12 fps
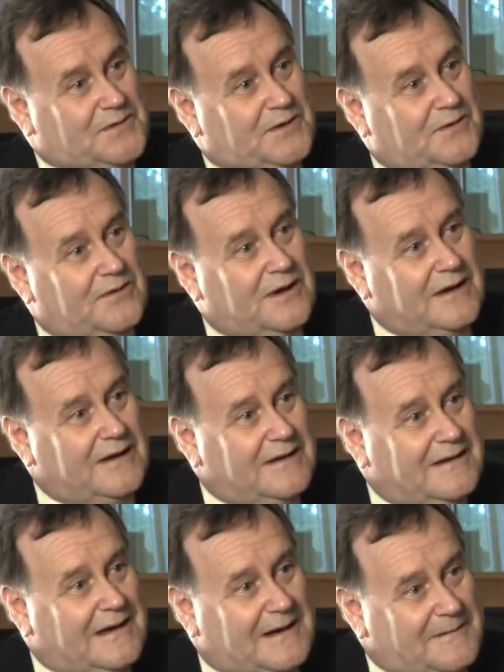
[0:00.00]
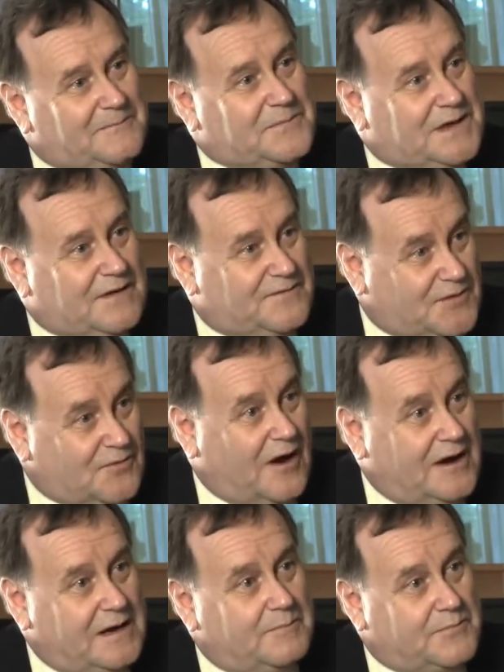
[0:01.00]
to give the
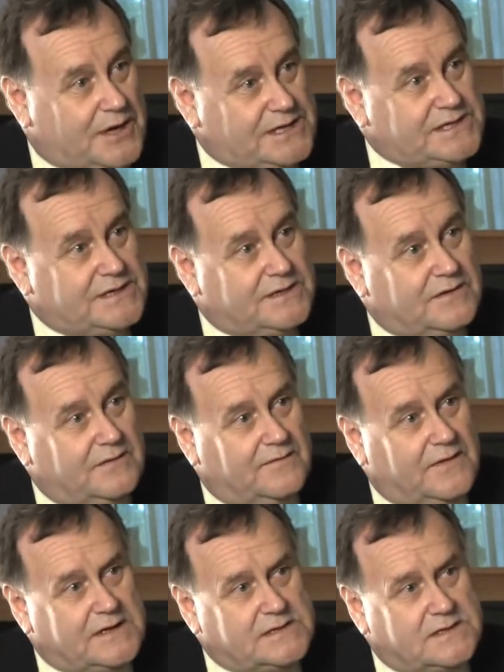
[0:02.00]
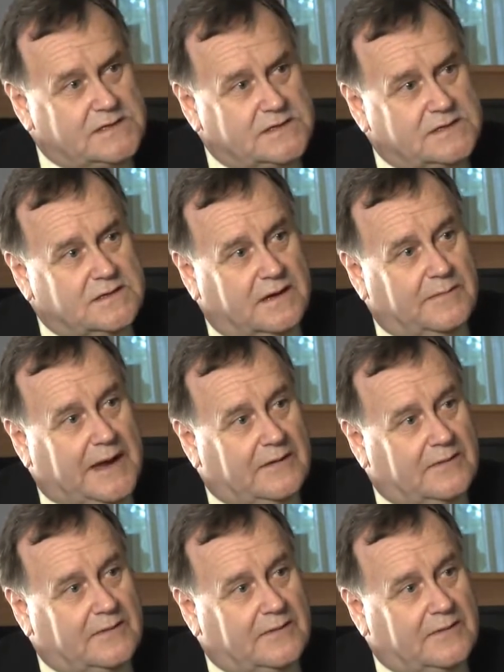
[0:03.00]
right impression to investors about